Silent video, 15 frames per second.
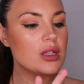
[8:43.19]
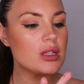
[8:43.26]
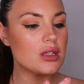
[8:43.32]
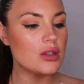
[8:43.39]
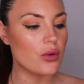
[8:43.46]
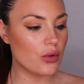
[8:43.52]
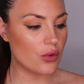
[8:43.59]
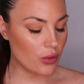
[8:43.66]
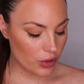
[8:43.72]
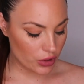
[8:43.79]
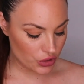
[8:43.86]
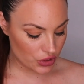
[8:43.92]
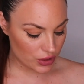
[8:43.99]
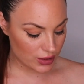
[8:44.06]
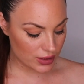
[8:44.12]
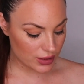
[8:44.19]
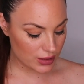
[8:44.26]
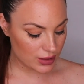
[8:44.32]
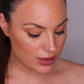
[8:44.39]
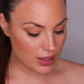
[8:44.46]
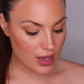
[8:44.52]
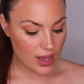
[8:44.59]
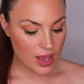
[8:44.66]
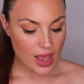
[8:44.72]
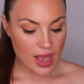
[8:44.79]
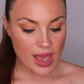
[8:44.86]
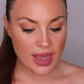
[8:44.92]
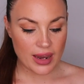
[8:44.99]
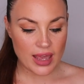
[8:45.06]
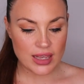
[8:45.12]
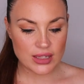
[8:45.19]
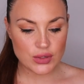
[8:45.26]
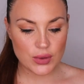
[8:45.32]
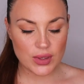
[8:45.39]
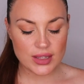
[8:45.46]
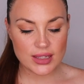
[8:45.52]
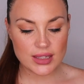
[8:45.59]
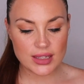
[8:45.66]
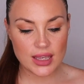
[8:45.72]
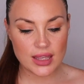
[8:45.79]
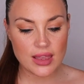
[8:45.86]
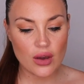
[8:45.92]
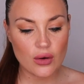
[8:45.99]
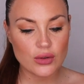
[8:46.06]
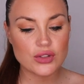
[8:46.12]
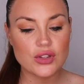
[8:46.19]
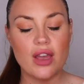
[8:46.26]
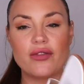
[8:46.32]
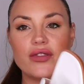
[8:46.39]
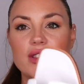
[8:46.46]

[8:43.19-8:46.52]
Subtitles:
So gorgeous. And as you can see, they also have